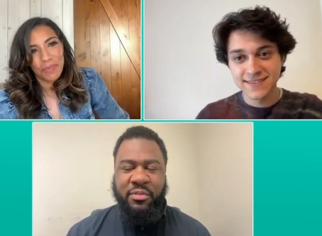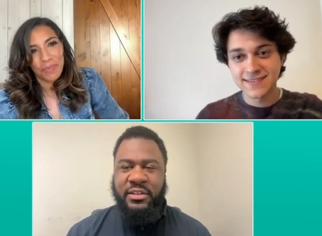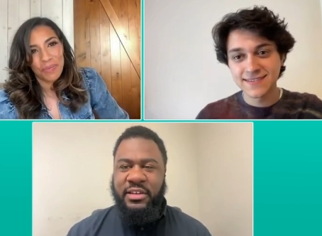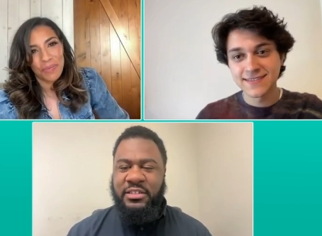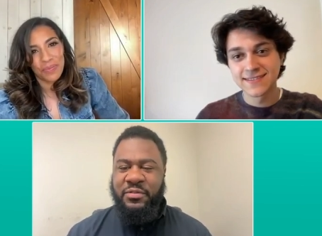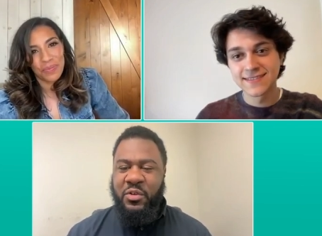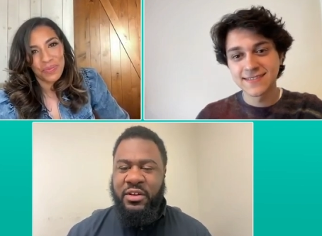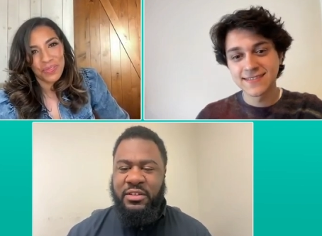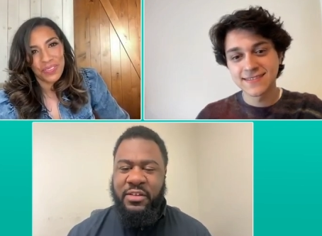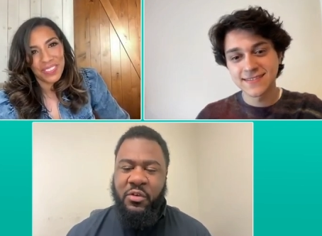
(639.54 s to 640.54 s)
Speaker 1: I appreciate you
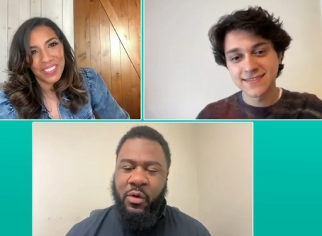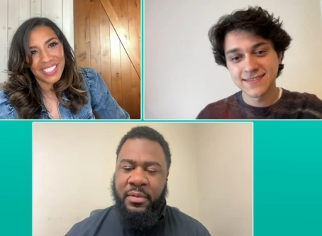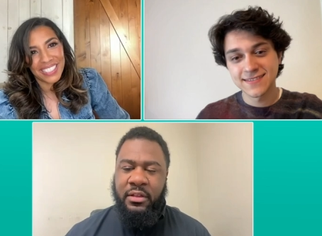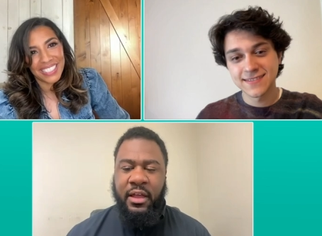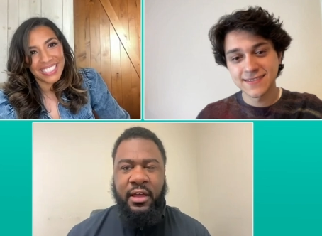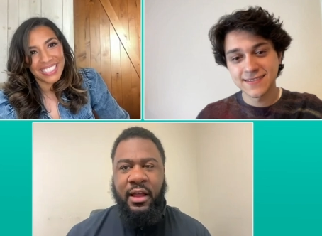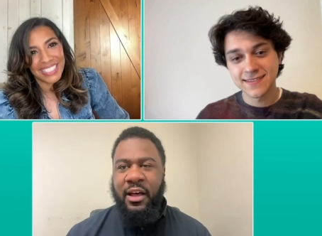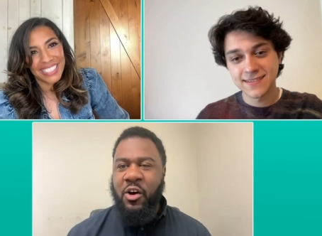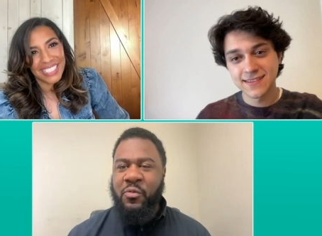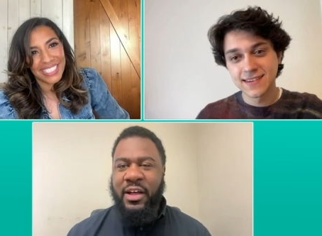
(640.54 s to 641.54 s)
doing this interview with me today, and
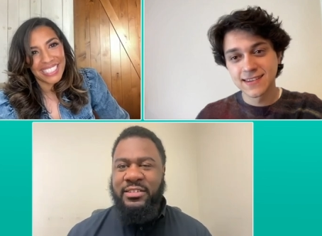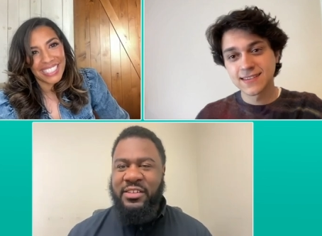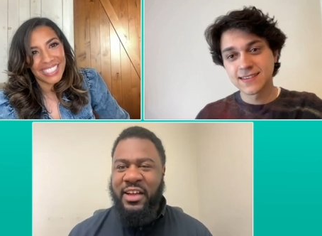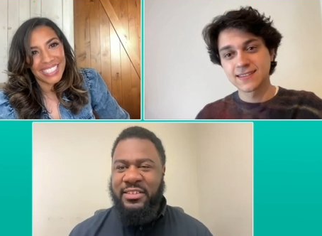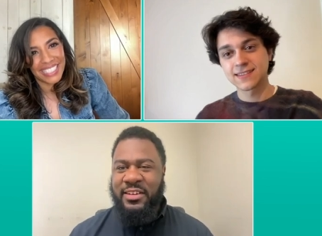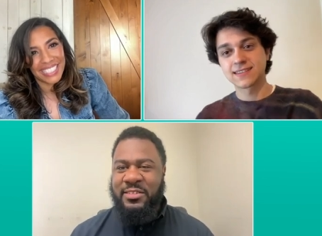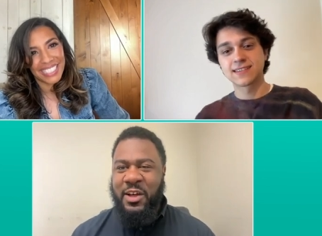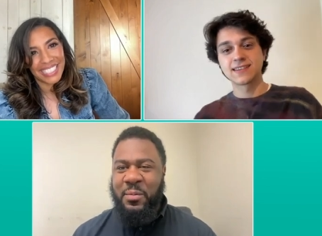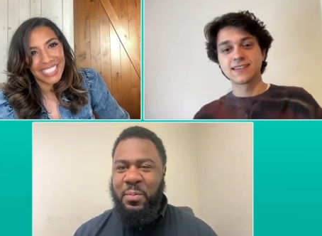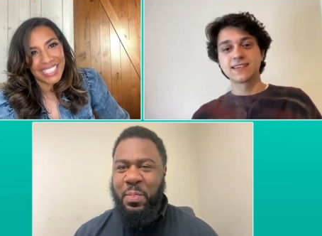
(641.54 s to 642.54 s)
I hope I see you guys next
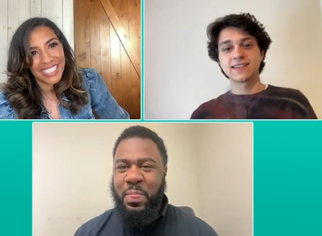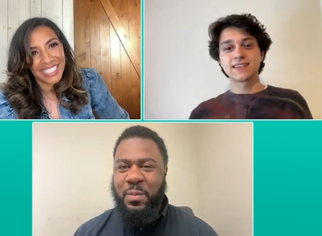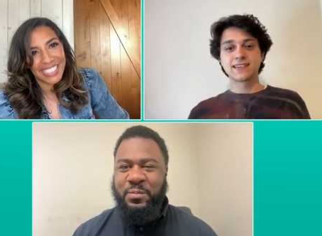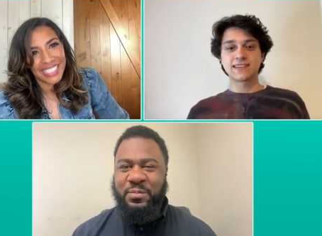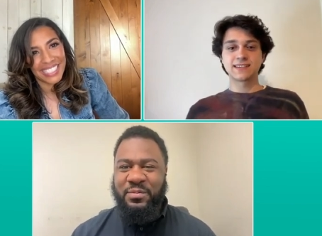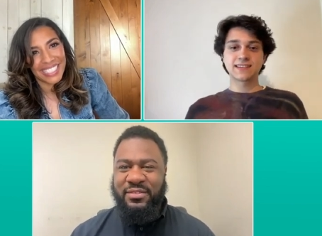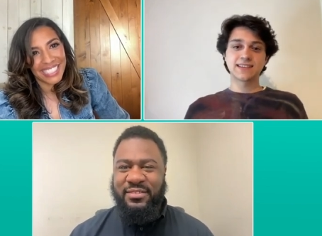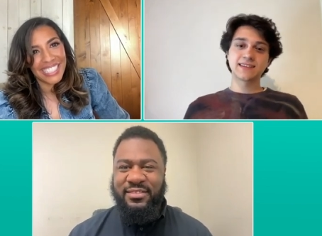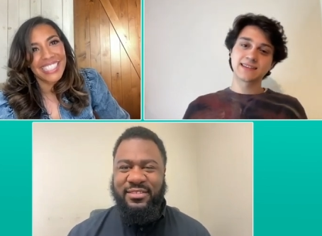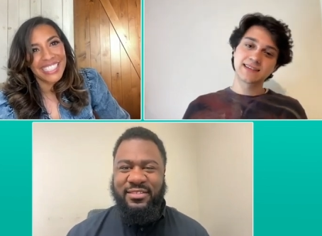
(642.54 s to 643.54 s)
time.
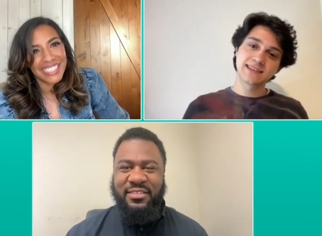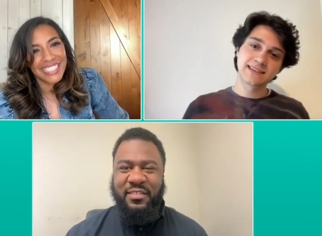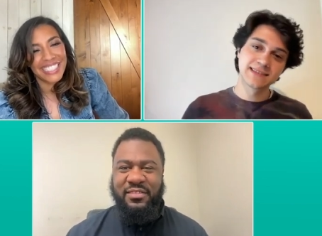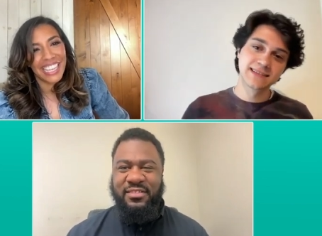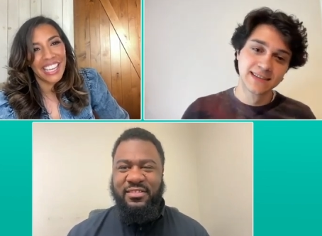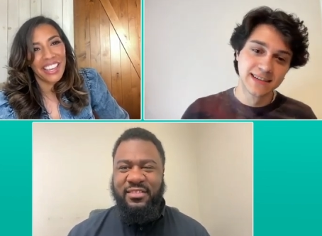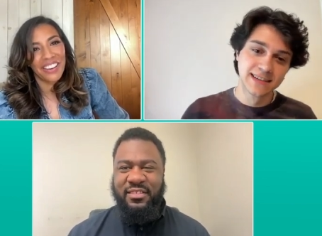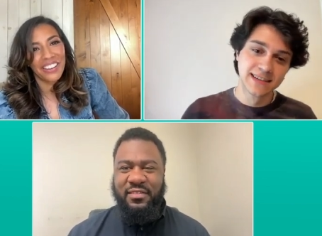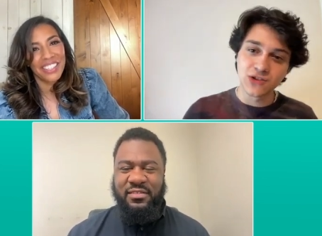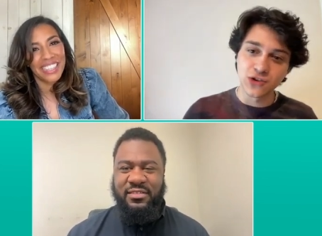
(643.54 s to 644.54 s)
Take
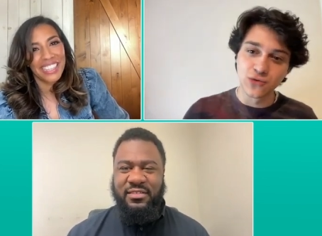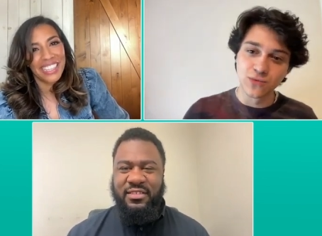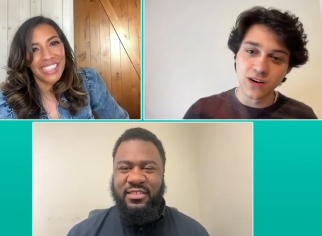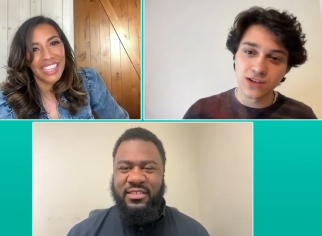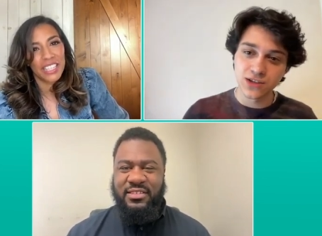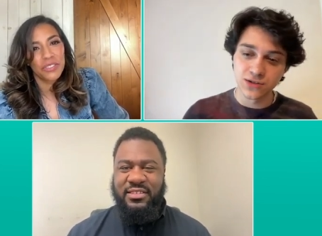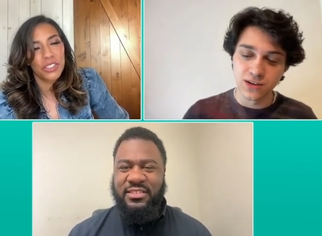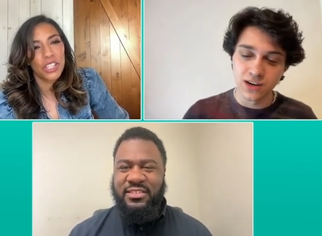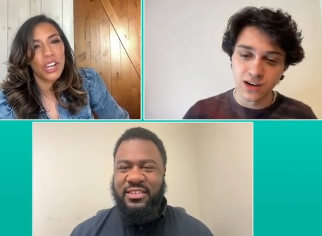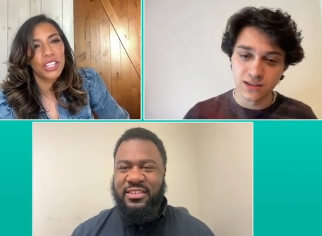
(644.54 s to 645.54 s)
care. Thank you so much.
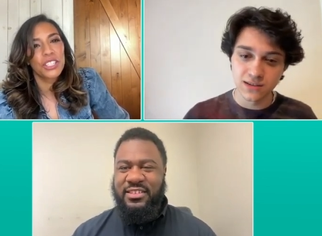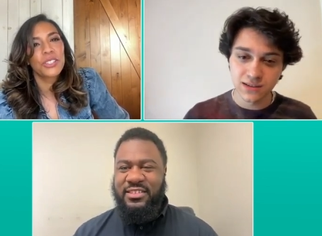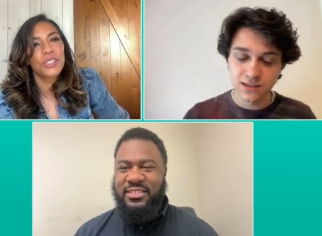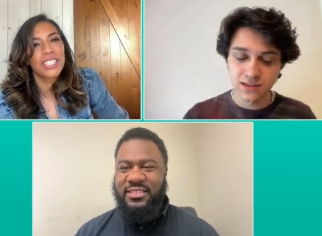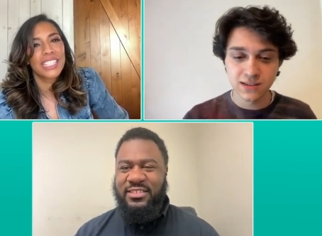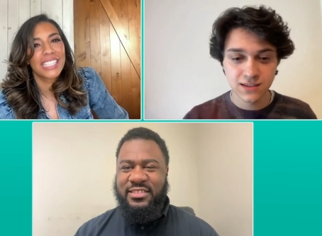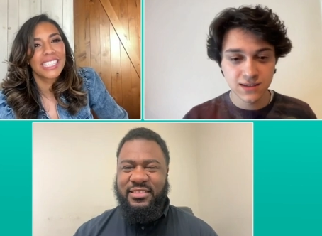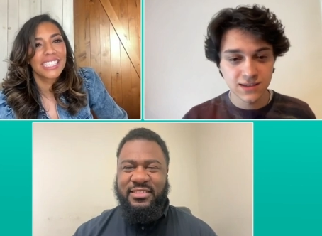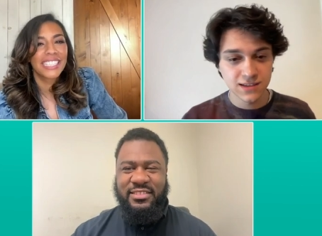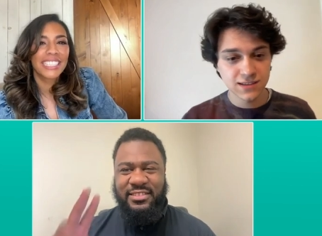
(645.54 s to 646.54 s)
Speaker 2: Talking to.
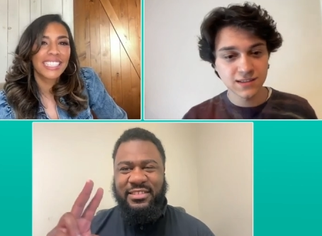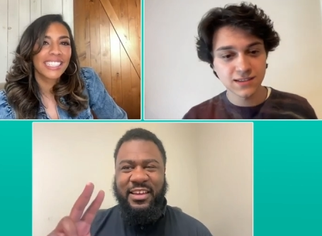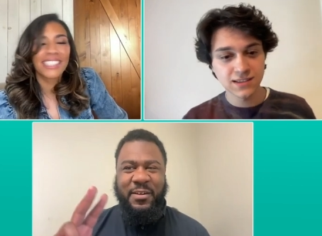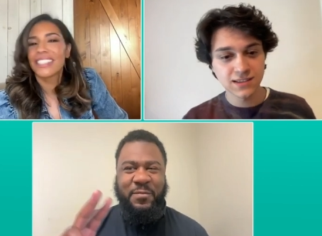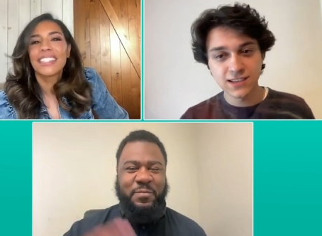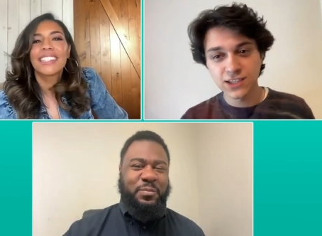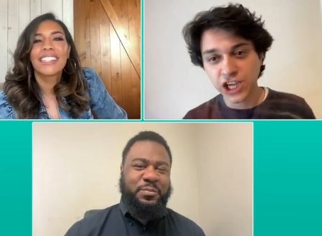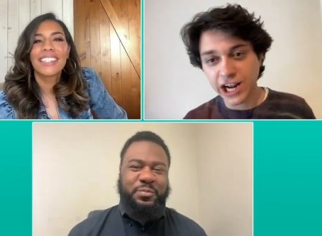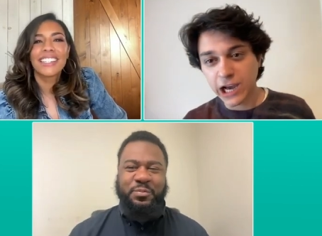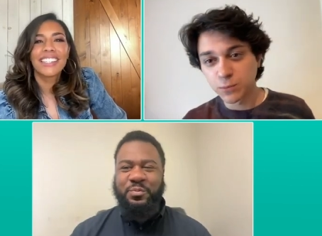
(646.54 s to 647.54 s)
Thank you.
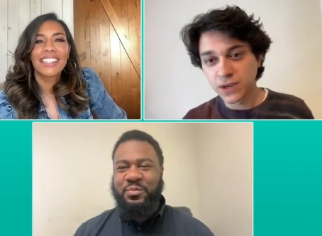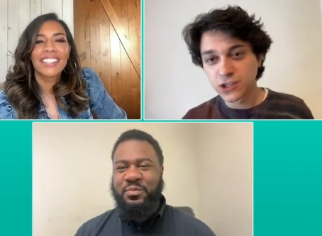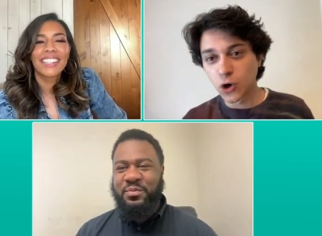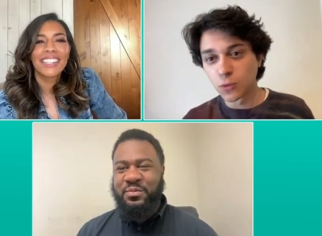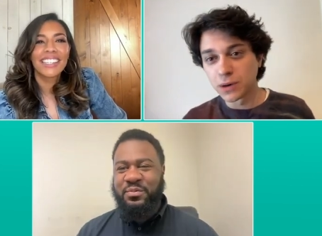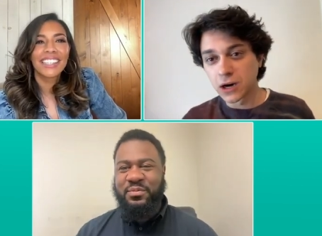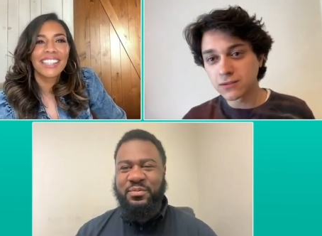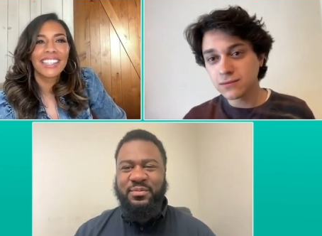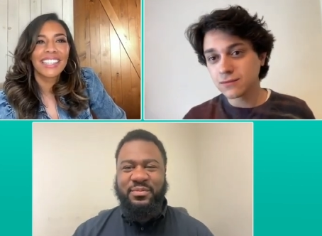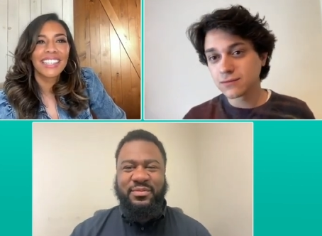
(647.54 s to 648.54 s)
Shout out Big Gold Belt.
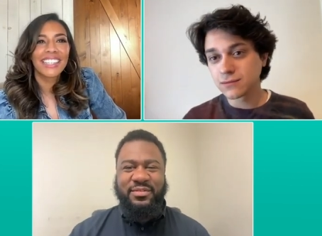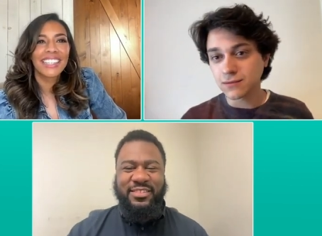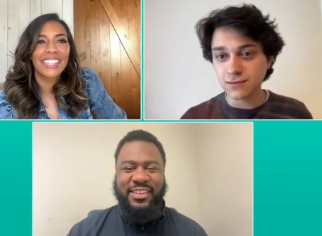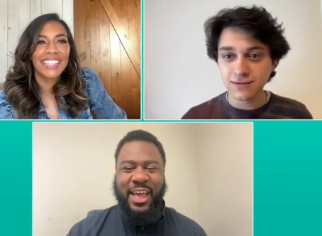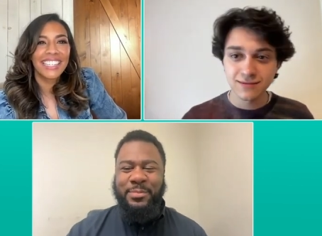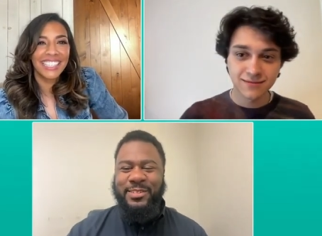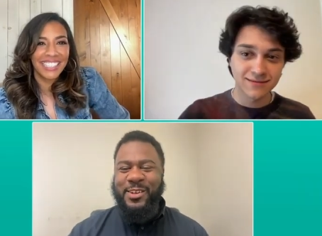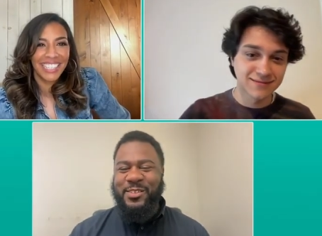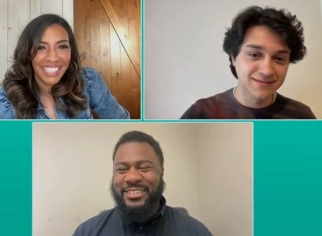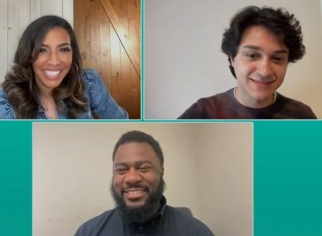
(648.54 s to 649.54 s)

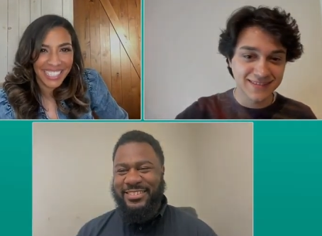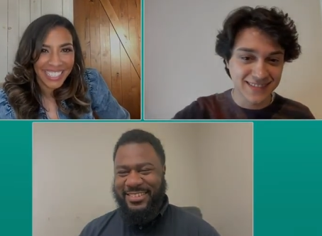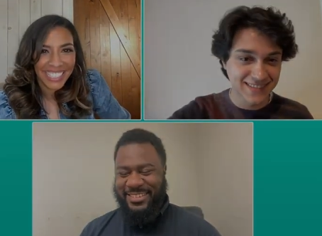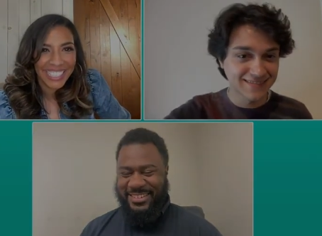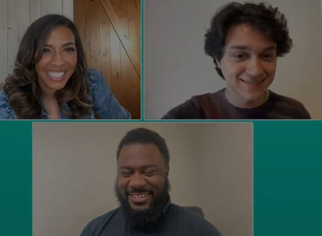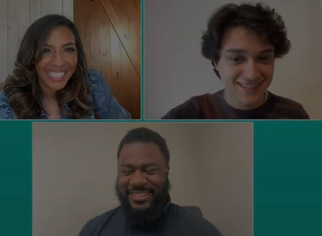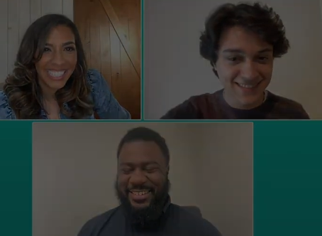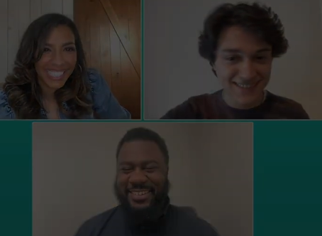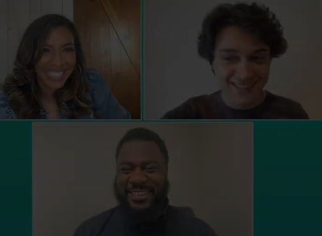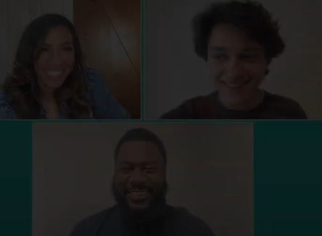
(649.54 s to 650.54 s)
Absolutely.